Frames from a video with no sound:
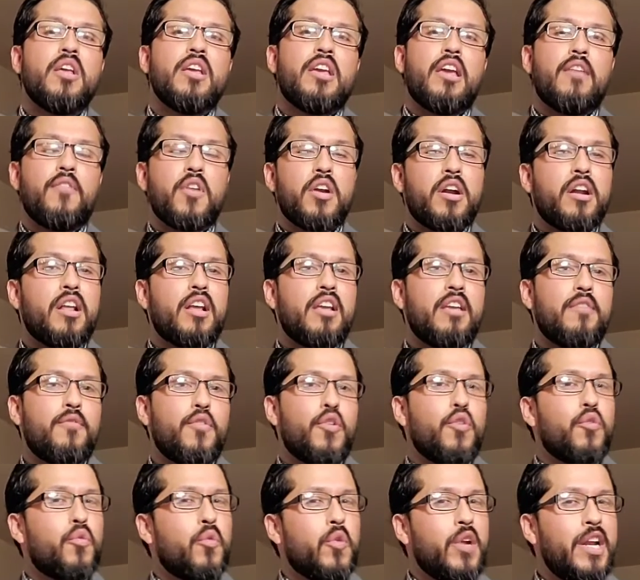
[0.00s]
If
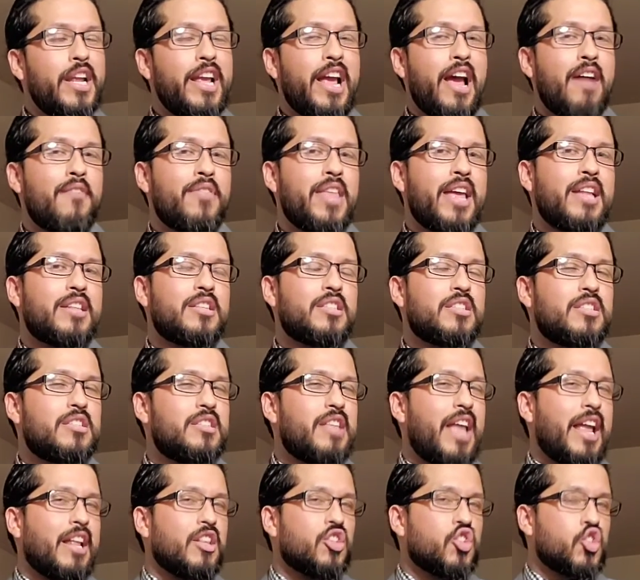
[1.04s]
you really have
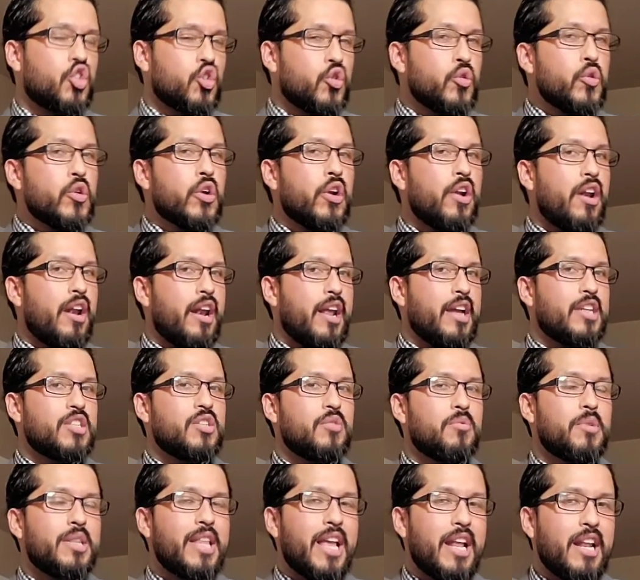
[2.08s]
that true connection
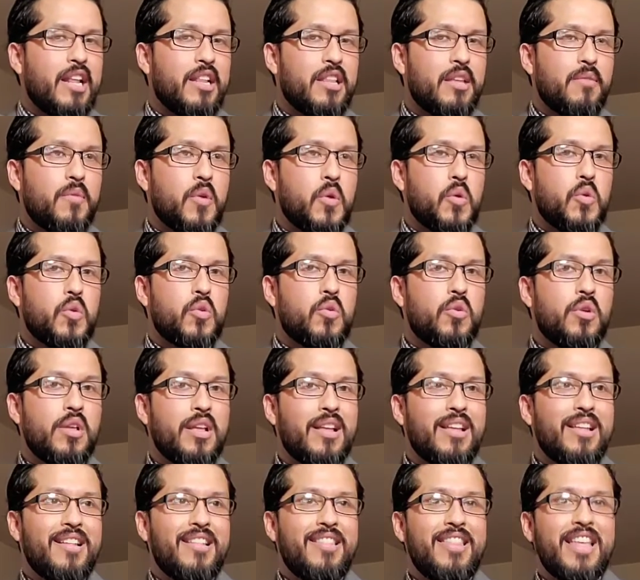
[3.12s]
with that individual,
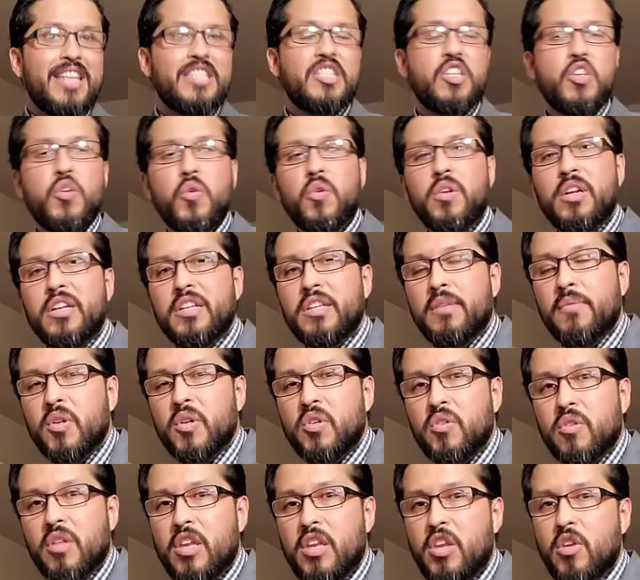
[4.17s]
that's the only
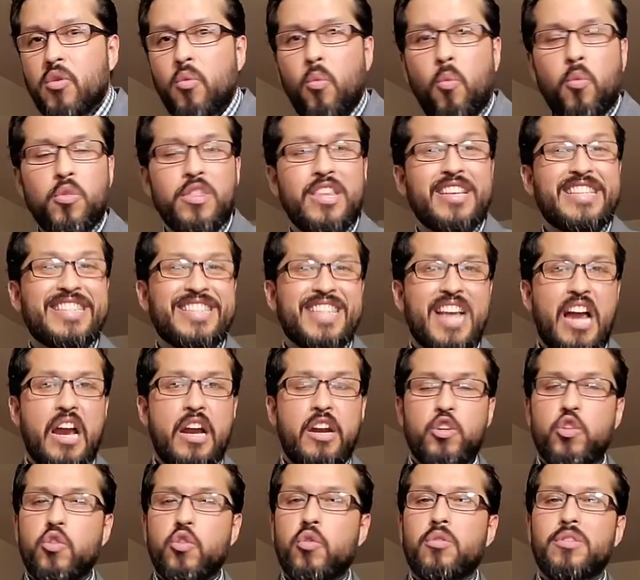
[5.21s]
individual that you
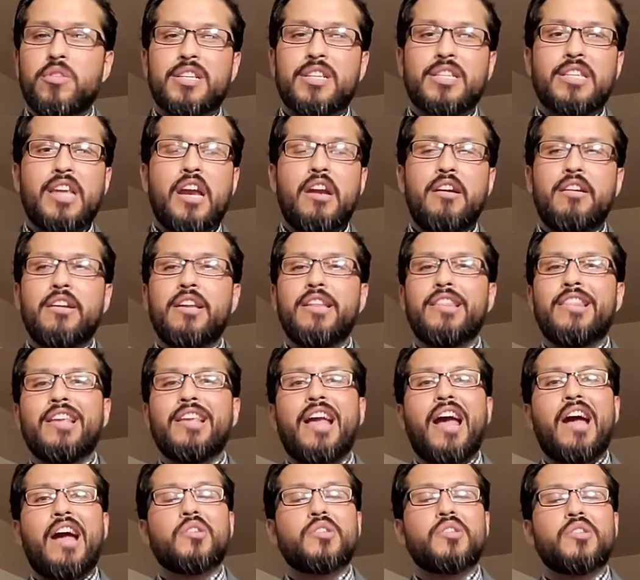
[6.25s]
desire. You don't desire
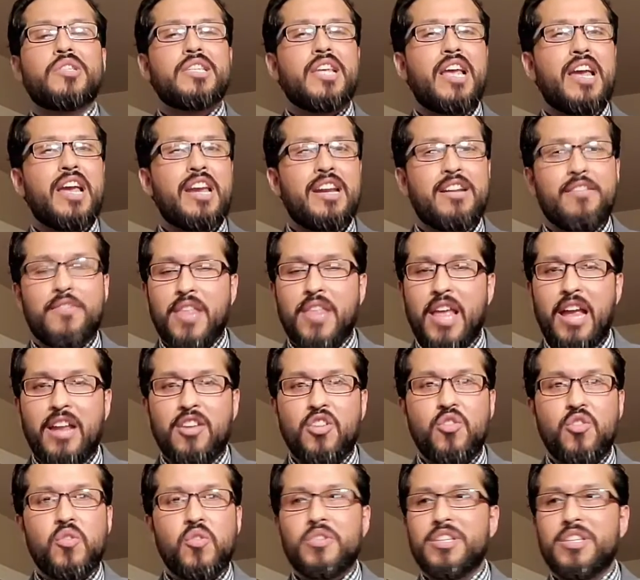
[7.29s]
anything outside of that.
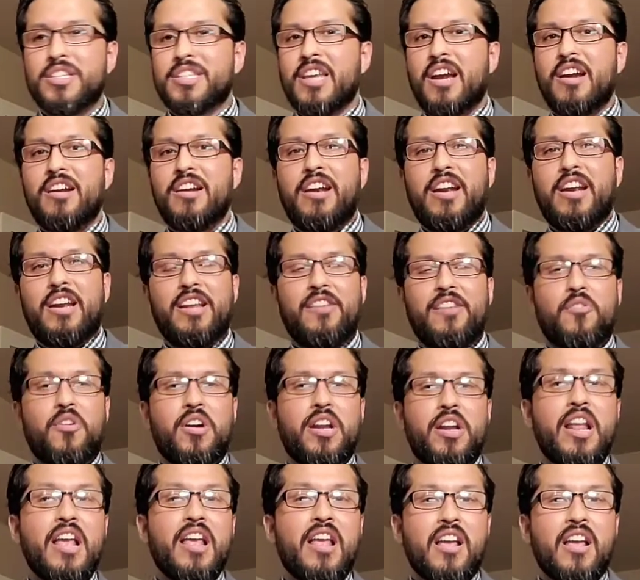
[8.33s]
You don't desire
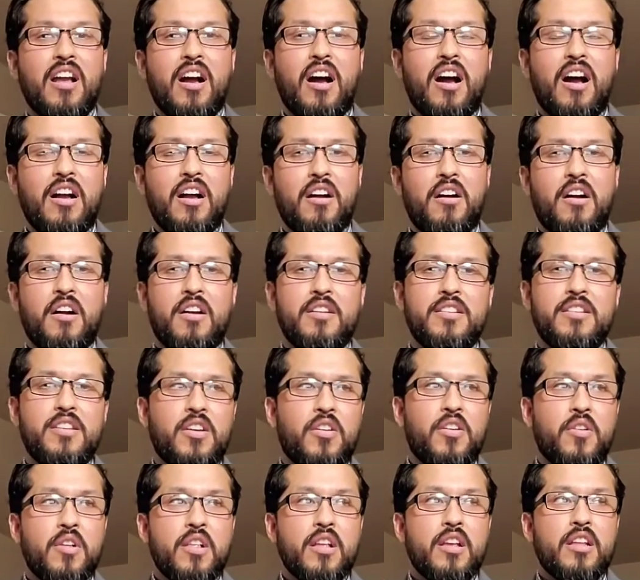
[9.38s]
anyone,
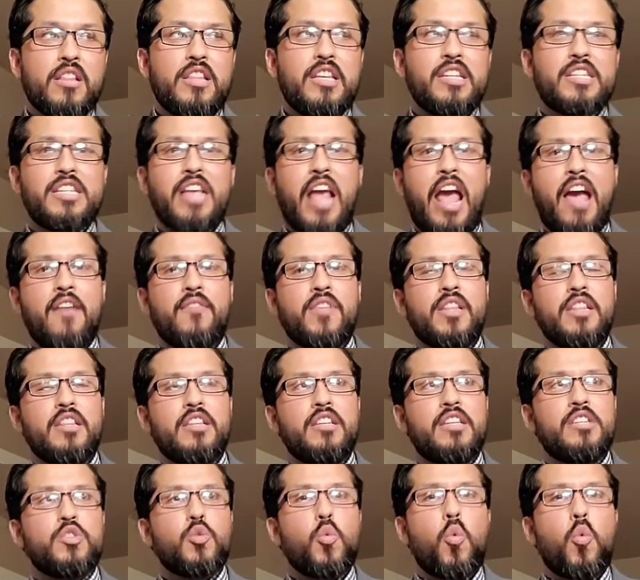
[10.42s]
having
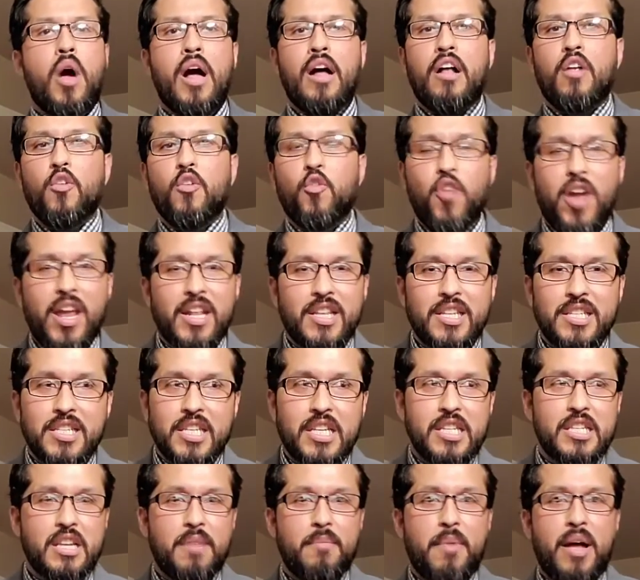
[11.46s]
these wild
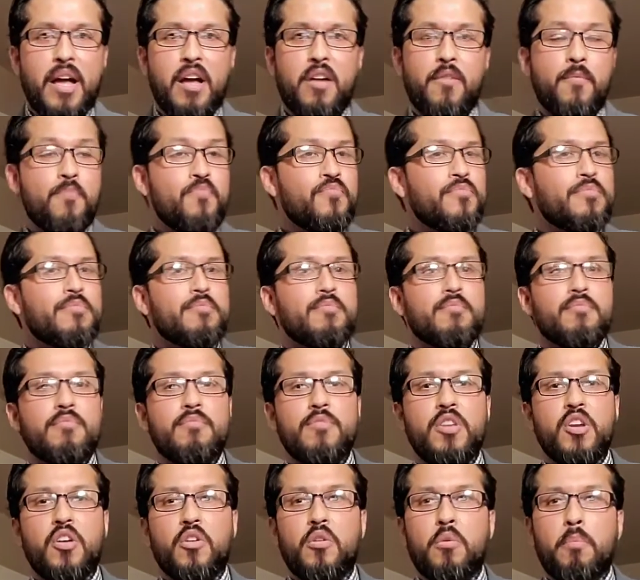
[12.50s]
fantasies about,
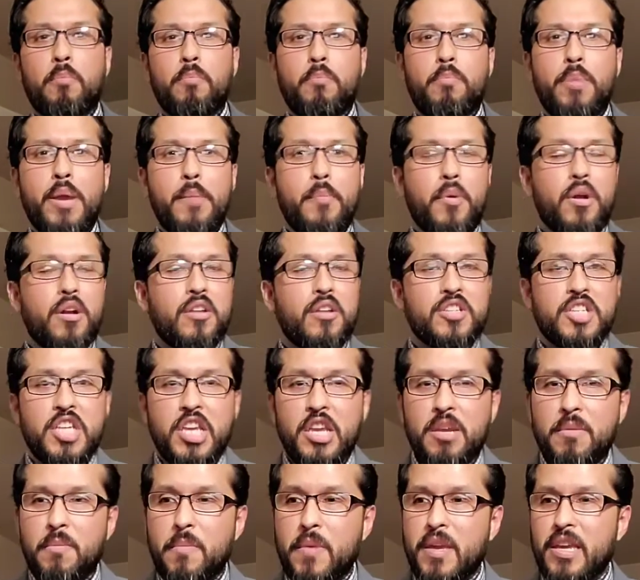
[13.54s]
people on
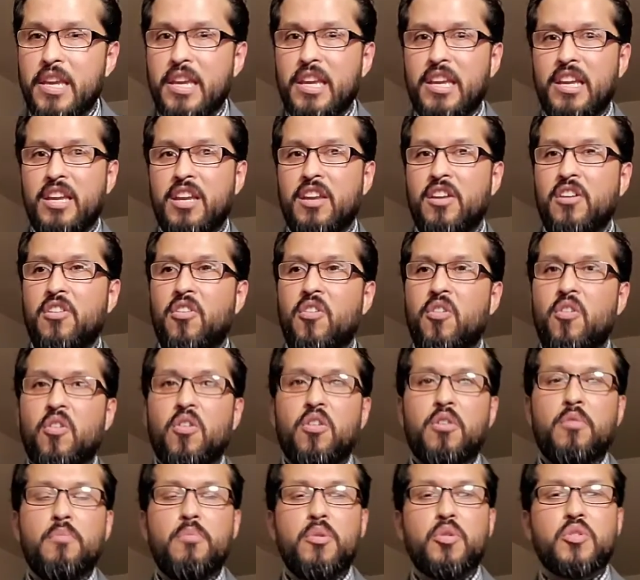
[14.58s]
TV
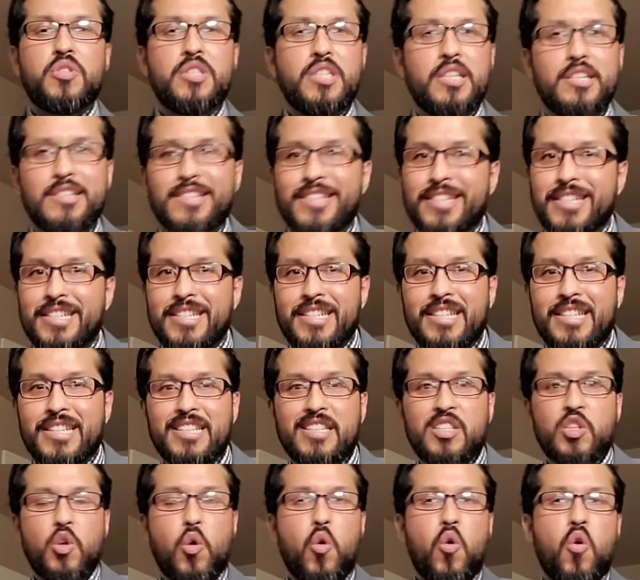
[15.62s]
or
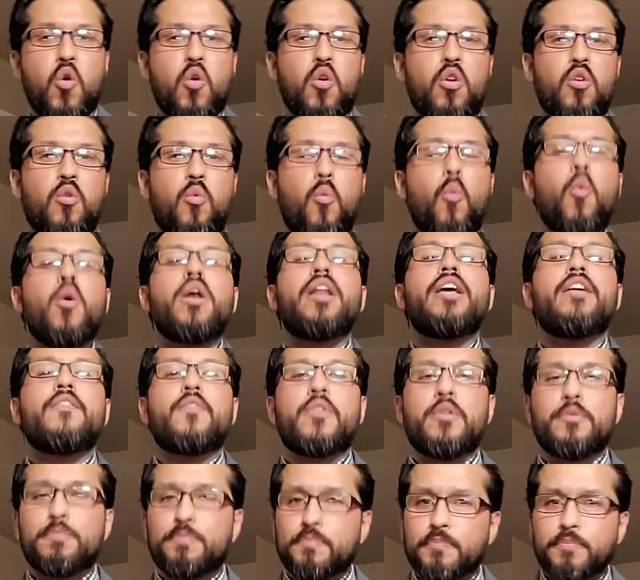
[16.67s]
musicians or
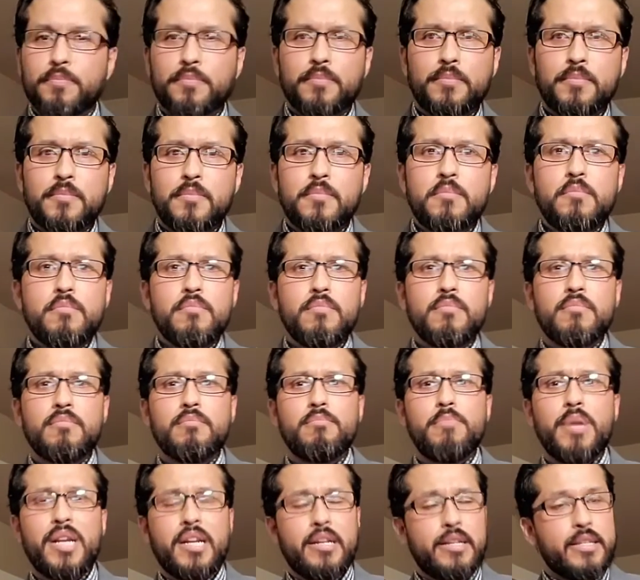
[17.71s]
whatever,
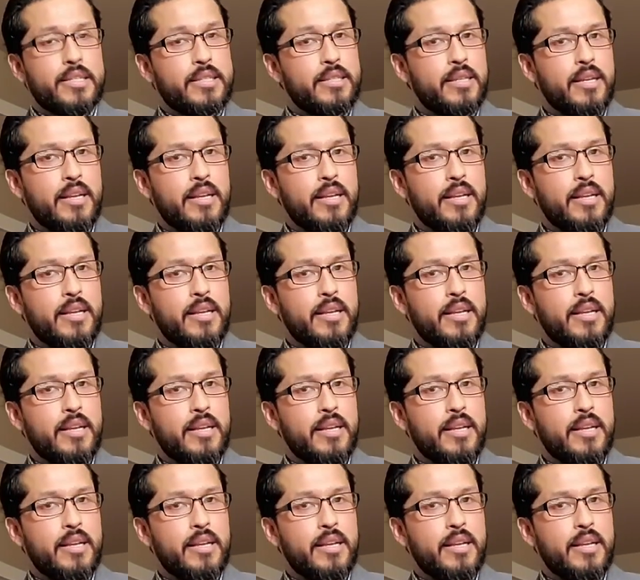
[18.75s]
because